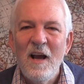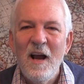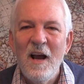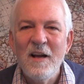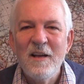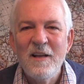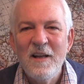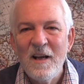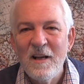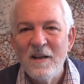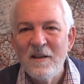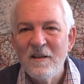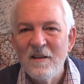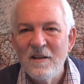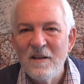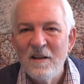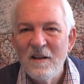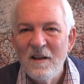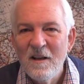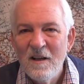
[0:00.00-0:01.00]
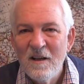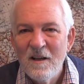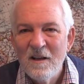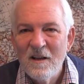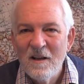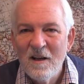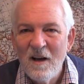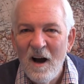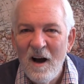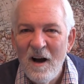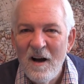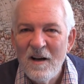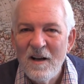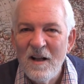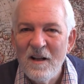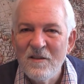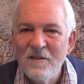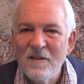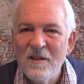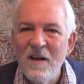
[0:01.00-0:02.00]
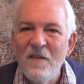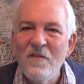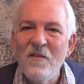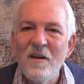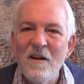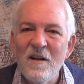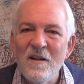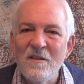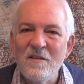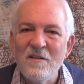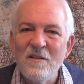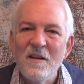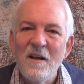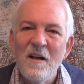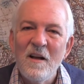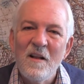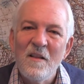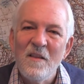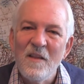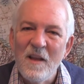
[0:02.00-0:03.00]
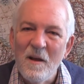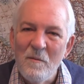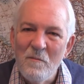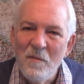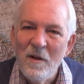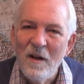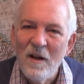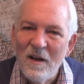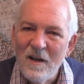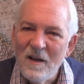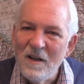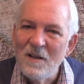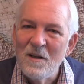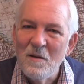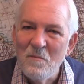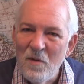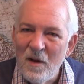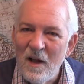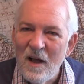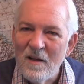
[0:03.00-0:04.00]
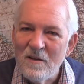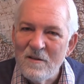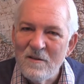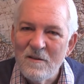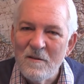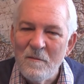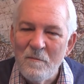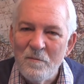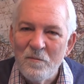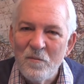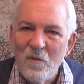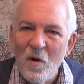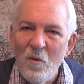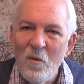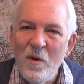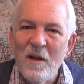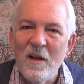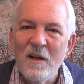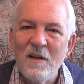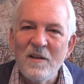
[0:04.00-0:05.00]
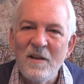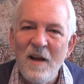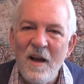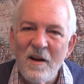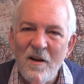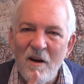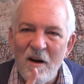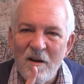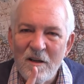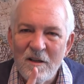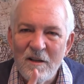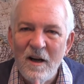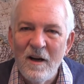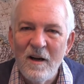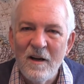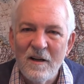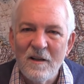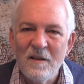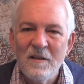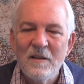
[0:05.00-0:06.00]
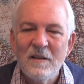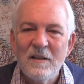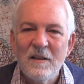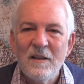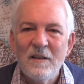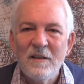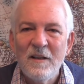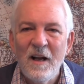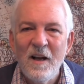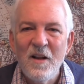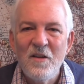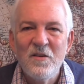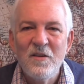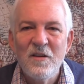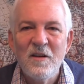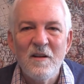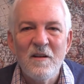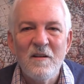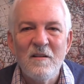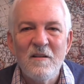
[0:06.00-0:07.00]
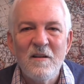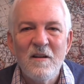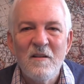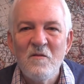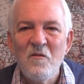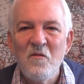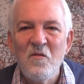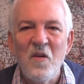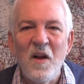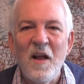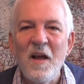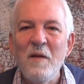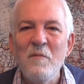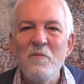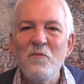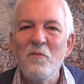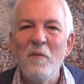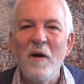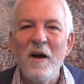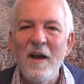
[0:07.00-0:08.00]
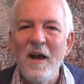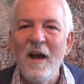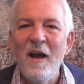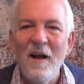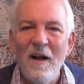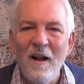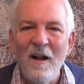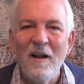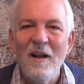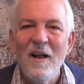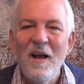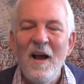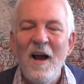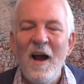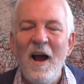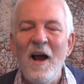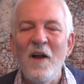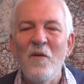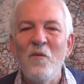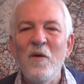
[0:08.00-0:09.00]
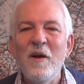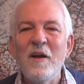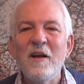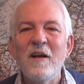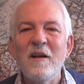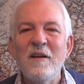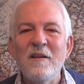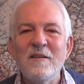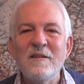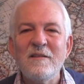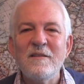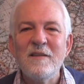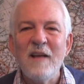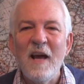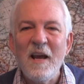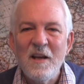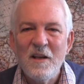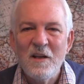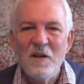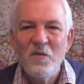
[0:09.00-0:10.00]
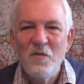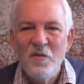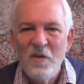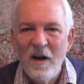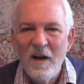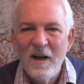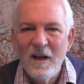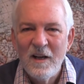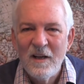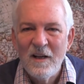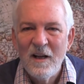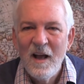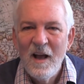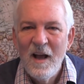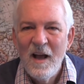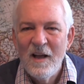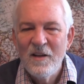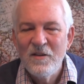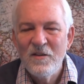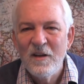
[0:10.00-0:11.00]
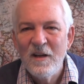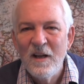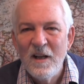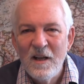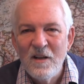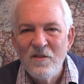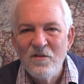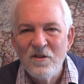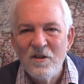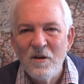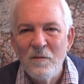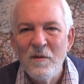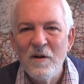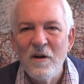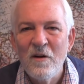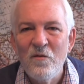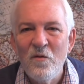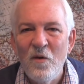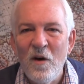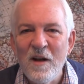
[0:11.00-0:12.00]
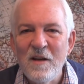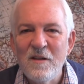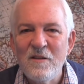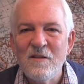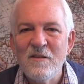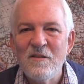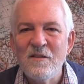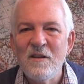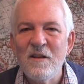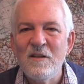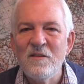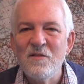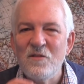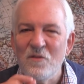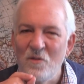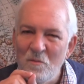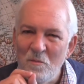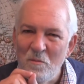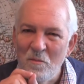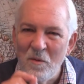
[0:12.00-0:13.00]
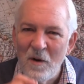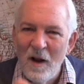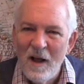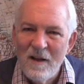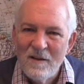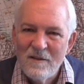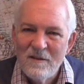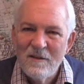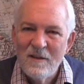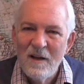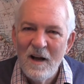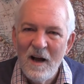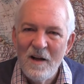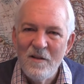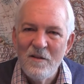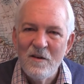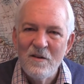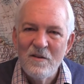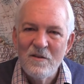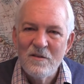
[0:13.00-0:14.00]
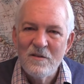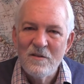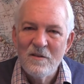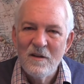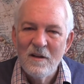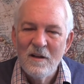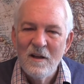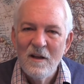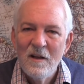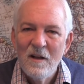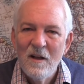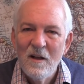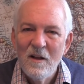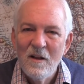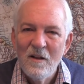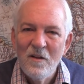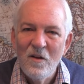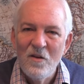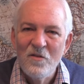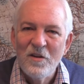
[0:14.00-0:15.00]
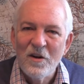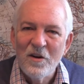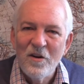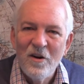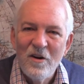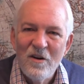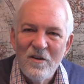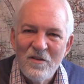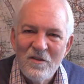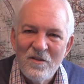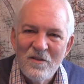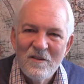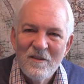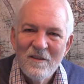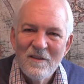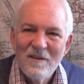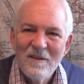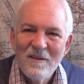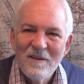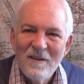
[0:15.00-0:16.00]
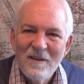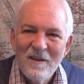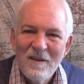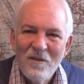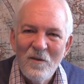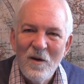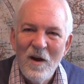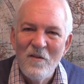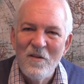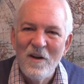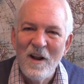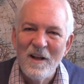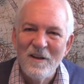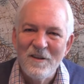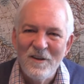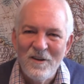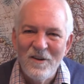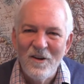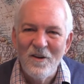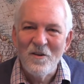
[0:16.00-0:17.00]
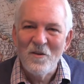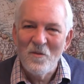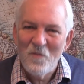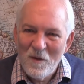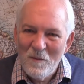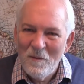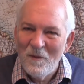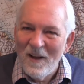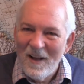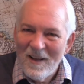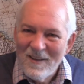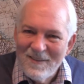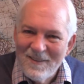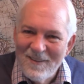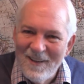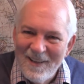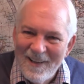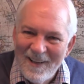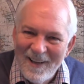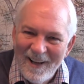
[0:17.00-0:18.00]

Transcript: And yet God has given us the ability to bless. We can take our tongue that is inflamed by hell and we can sanctify it as an instrument of righteousness to bless others. Those that curse, we have an antidote, we bless.